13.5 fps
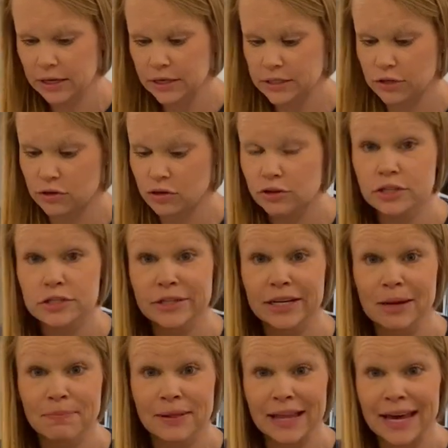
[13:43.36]
So you're just gonna
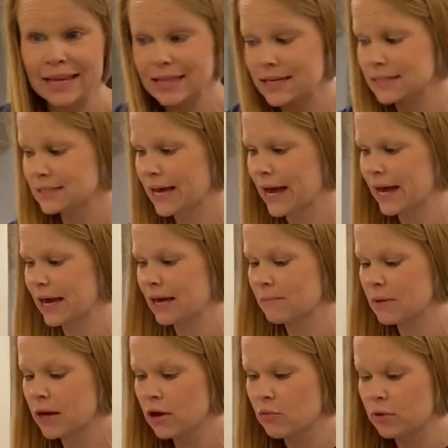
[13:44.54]
play this
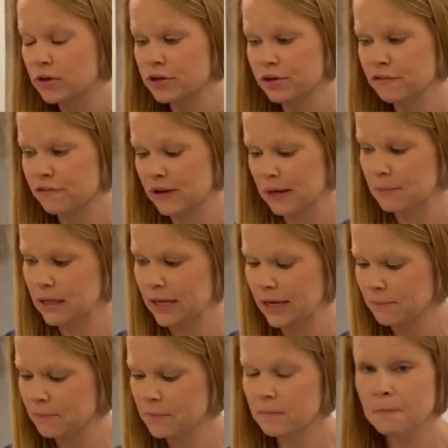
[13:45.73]
game with your family.
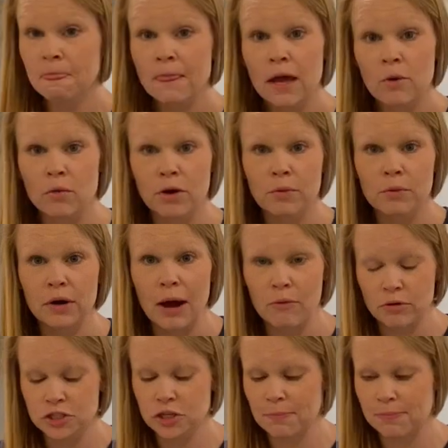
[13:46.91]
I
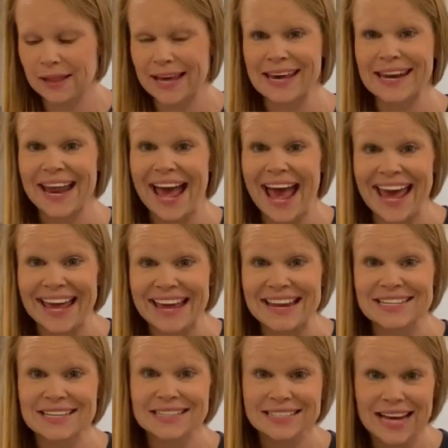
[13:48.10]
want you to play it 8
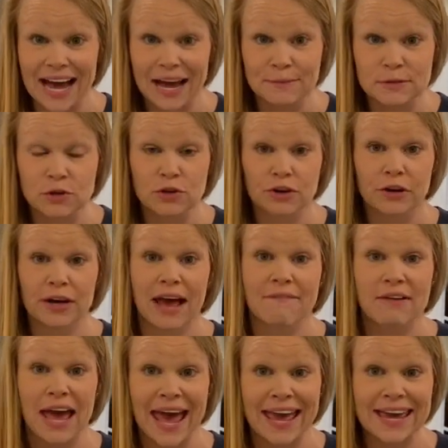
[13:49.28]
times. So you're gonna
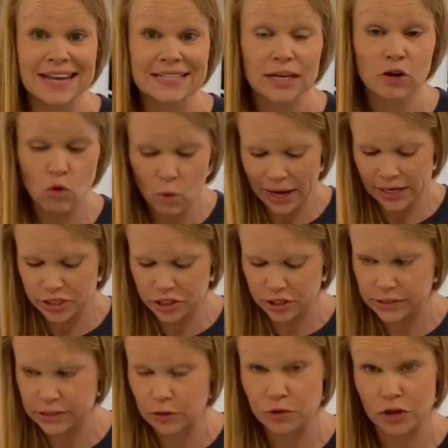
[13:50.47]
have 8
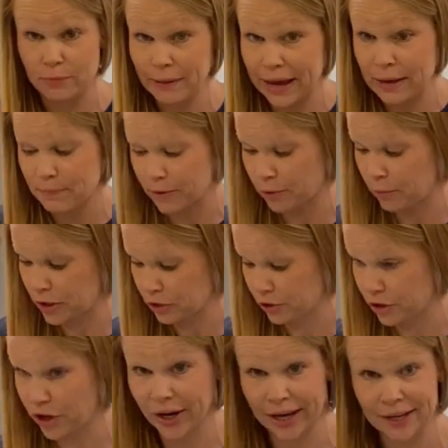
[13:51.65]
equations on your paper when you're
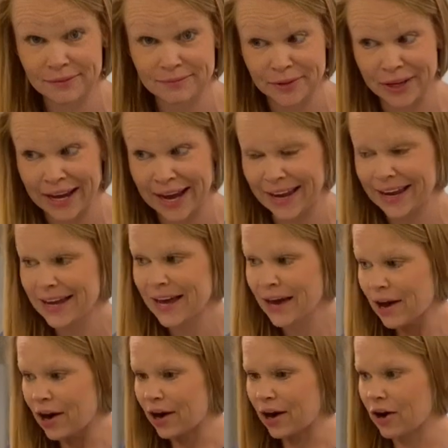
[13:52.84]
done, okay?
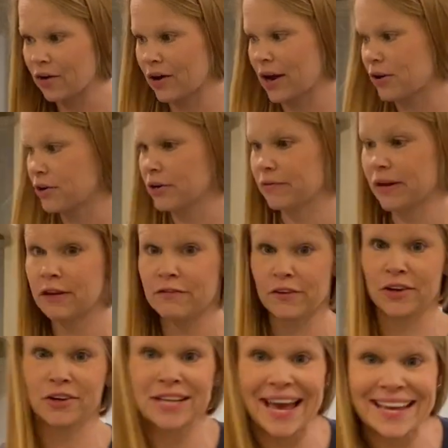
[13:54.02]
All right, are you ready for
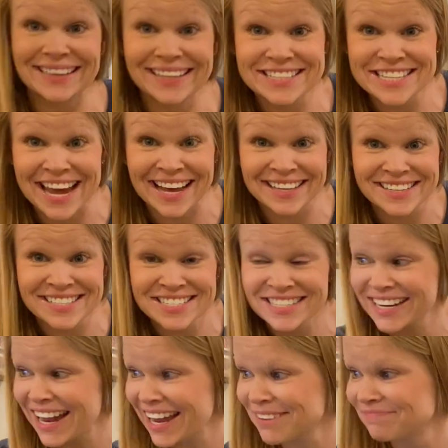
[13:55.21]
your daily challenge
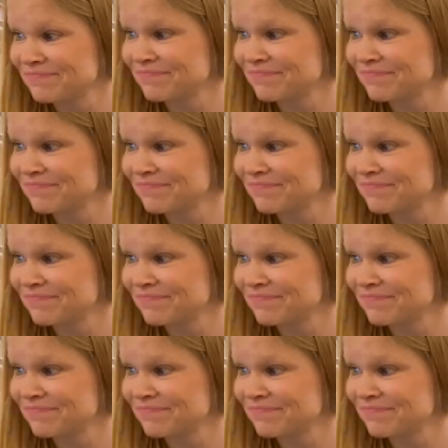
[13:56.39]
today?